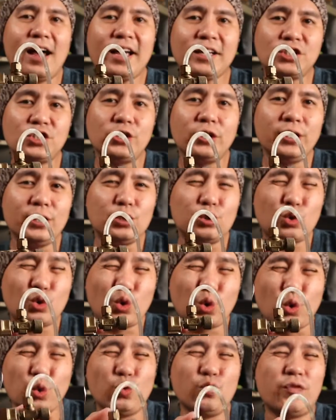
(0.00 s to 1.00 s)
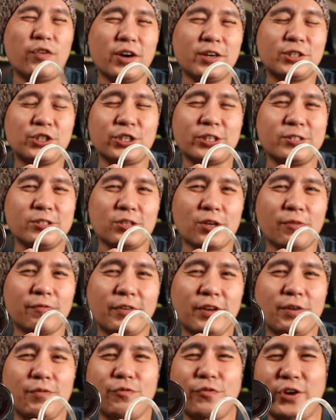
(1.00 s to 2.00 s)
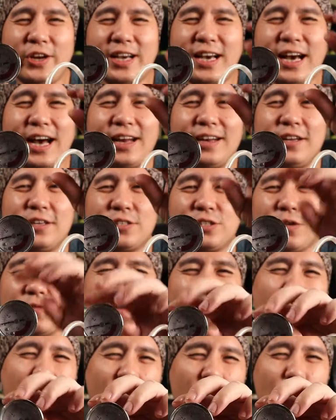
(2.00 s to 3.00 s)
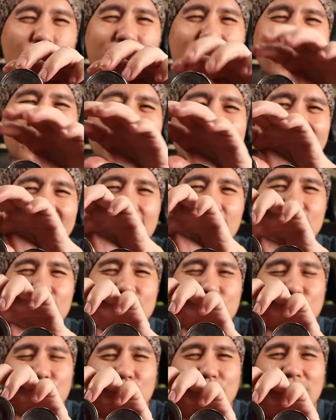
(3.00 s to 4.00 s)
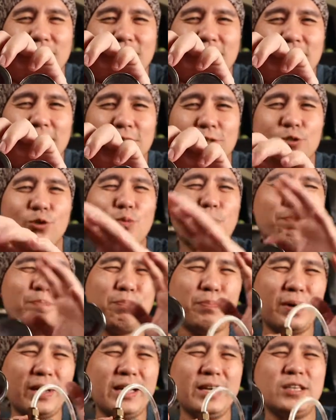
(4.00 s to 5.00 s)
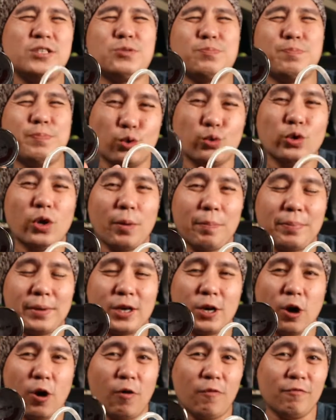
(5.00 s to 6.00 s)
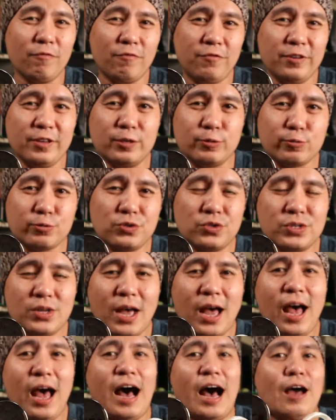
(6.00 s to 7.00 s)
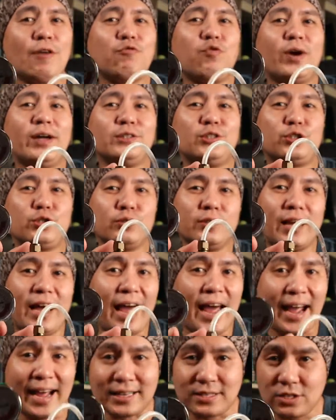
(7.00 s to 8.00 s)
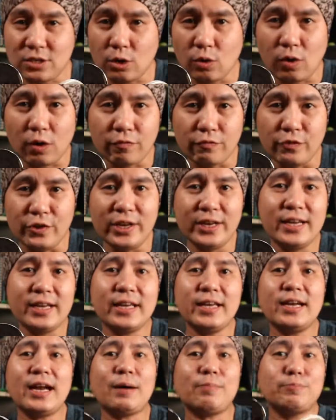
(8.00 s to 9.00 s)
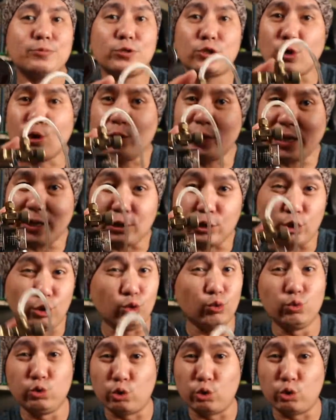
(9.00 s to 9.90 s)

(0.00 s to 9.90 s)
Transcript: actually two versions of it regardless of how many gauges you see here. So please do not be confused. I've went through the hassle of reading it up so that you